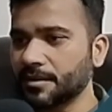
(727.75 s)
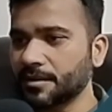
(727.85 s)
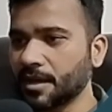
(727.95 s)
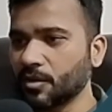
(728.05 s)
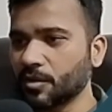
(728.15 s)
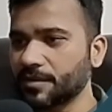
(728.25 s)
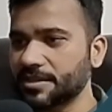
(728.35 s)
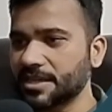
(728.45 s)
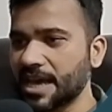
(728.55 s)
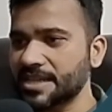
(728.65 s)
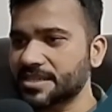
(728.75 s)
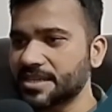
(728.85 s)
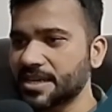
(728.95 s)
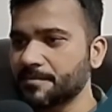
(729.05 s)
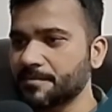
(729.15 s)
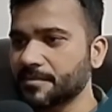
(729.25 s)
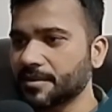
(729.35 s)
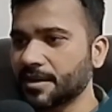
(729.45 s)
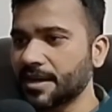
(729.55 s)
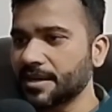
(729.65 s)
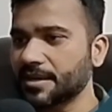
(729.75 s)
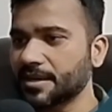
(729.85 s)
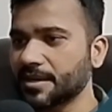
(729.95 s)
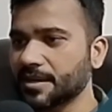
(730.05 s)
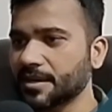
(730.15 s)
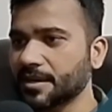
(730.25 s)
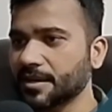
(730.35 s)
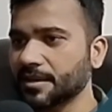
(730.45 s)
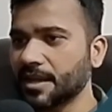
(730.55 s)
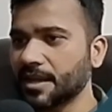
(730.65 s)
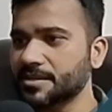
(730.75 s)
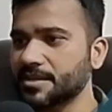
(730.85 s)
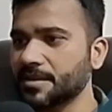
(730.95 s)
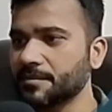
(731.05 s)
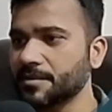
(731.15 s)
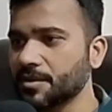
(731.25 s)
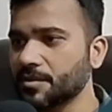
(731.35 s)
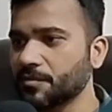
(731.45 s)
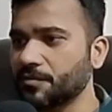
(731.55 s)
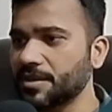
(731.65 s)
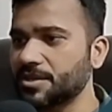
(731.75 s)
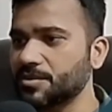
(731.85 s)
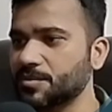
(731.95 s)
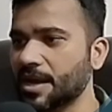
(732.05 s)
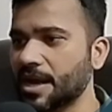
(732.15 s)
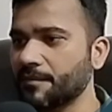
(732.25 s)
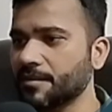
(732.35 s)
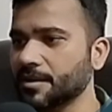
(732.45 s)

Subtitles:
along with the last name, right? Last name. We do have